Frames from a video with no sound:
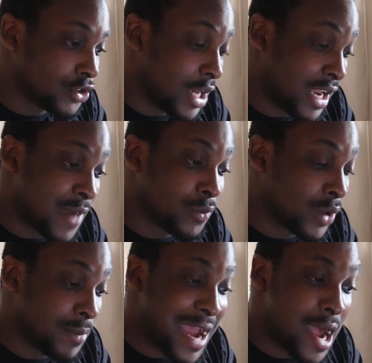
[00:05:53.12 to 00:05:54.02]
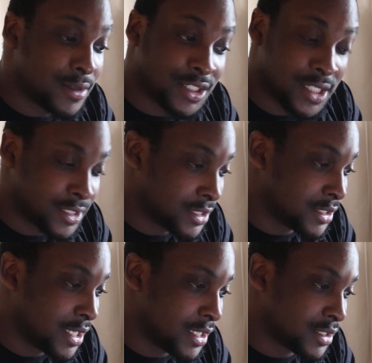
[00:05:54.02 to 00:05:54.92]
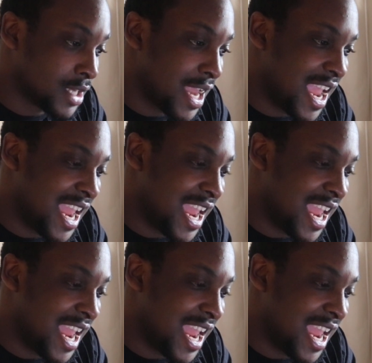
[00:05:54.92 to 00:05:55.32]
11 rebounds, 6 assists,